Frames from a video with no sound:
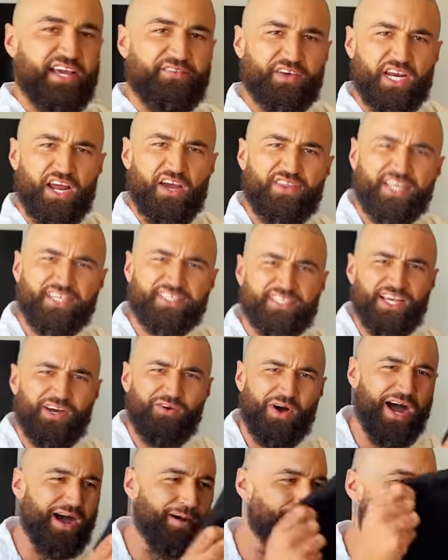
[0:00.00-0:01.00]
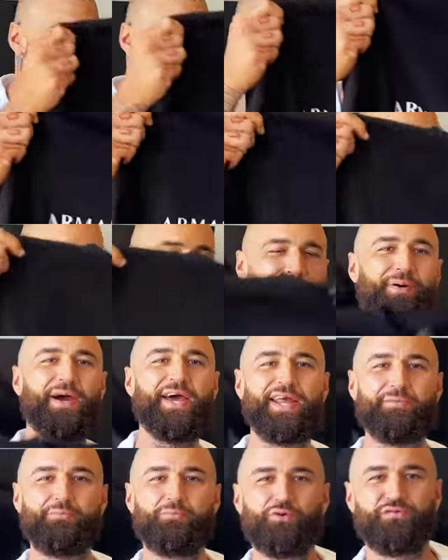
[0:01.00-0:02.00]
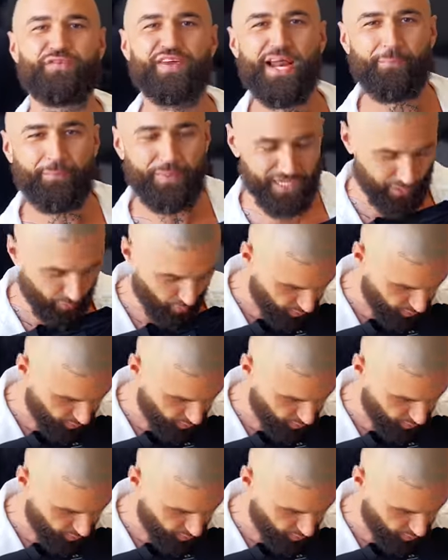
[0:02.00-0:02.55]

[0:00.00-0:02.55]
even know they sell Armani. How they moving up in the